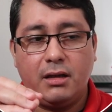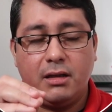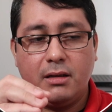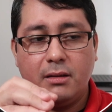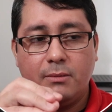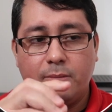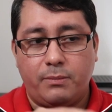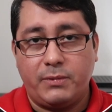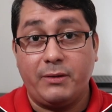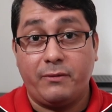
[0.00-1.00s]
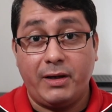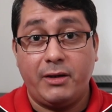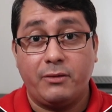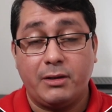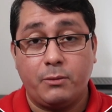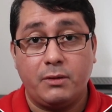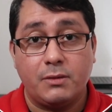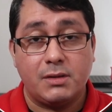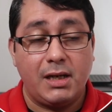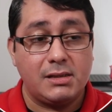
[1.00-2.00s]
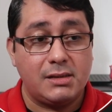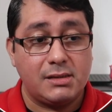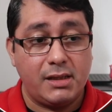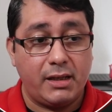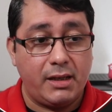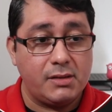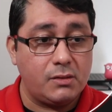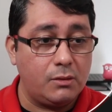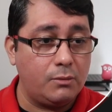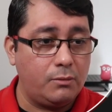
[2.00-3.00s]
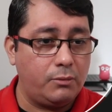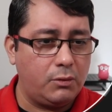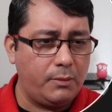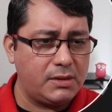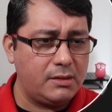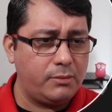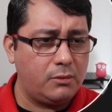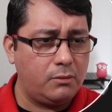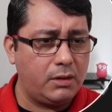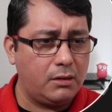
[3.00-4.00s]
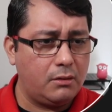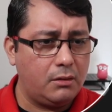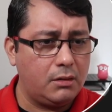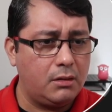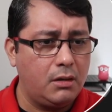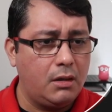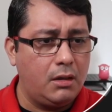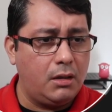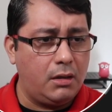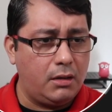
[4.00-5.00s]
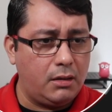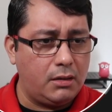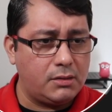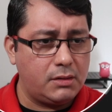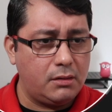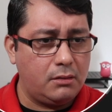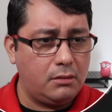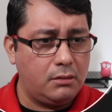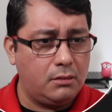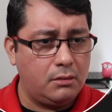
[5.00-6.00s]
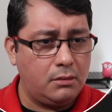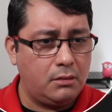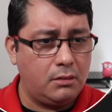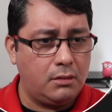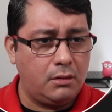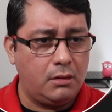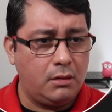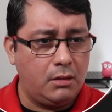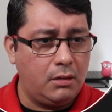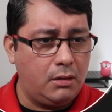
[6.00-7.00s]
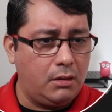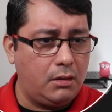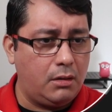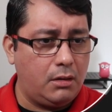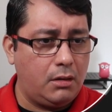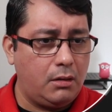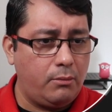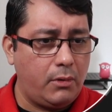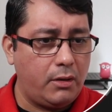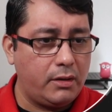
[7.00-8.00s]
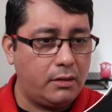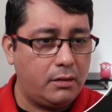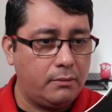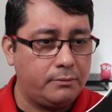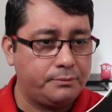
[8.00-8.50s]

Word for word: uh, the value that we use as the snake case. So to keep it simple, we can call it uh, single and merit.